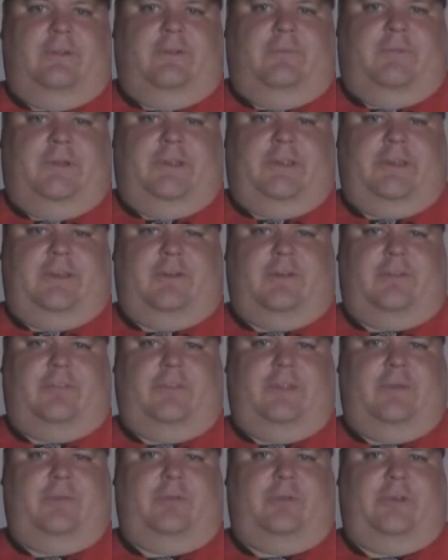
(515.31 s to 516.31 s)
my Calgary
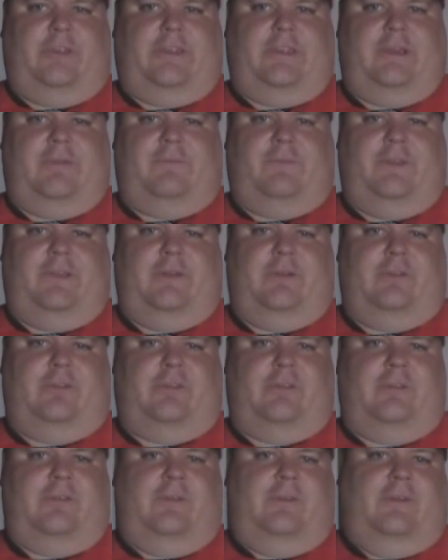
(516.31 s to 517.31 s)
Flames recap
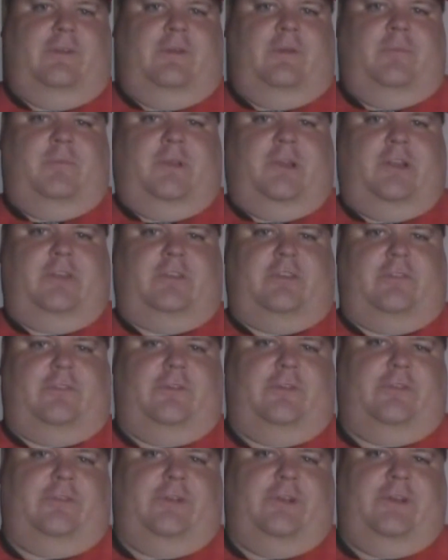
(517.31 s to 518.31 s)
videos past the
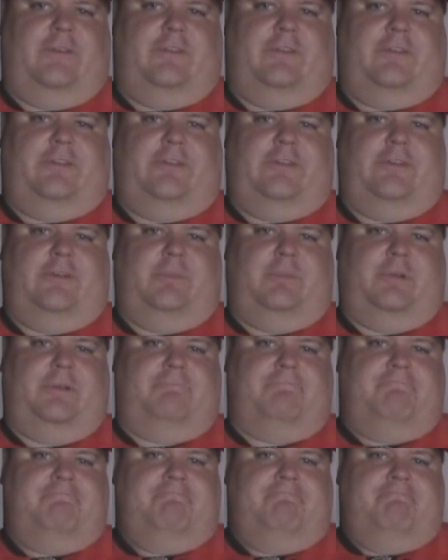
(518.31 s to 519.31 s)
first round this year,
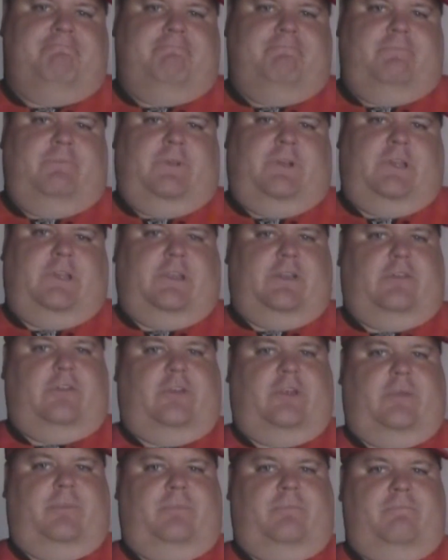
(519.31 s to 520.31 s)
but I can
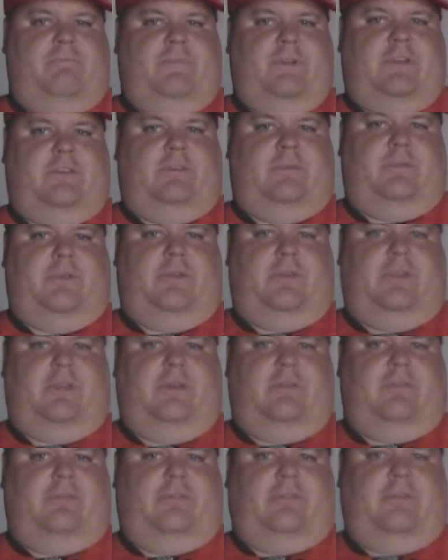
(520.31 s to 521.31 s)
dream. That's the beauty
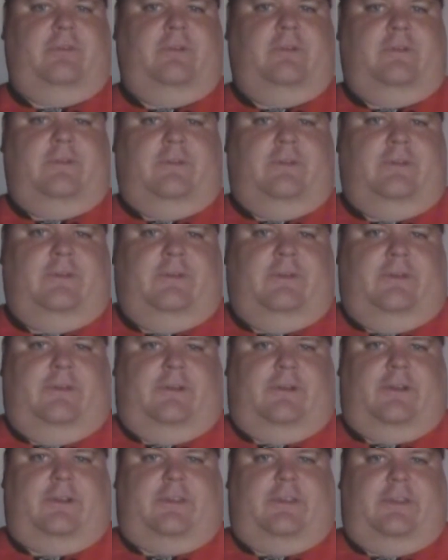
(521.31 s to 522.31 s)
of
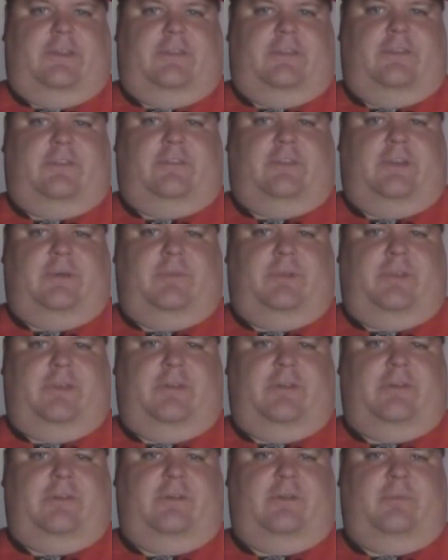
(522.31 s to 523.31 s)
hockey at this time of
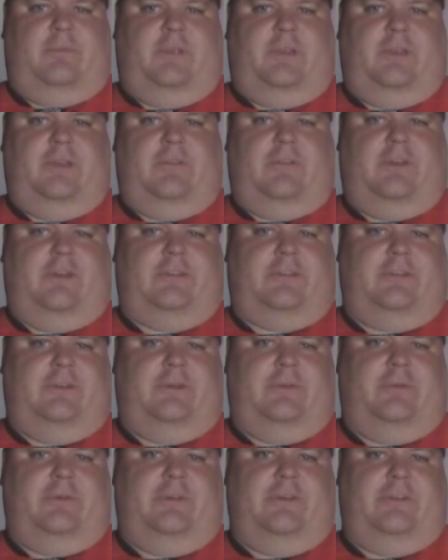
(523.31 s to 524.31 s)
year, beginning of
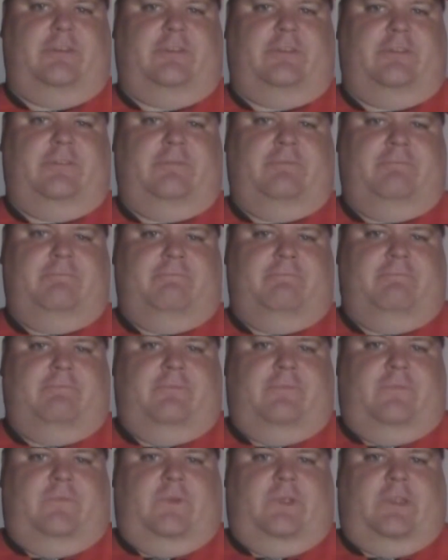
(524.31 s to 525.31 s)
October, is
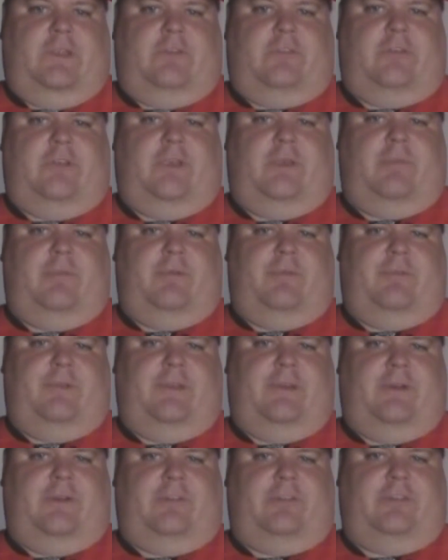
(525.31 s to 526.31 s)
we can dream and
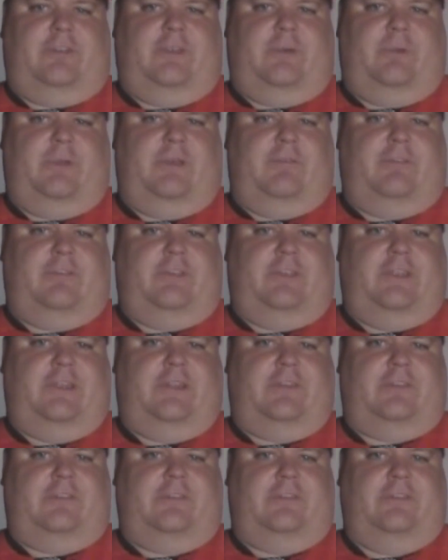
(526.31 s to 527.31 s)
we all say we have a
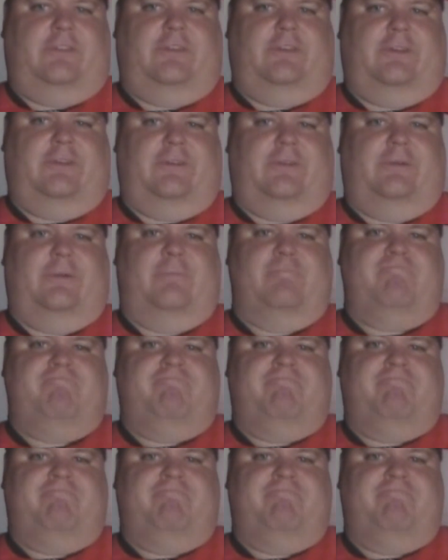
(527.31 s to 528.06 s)
chance until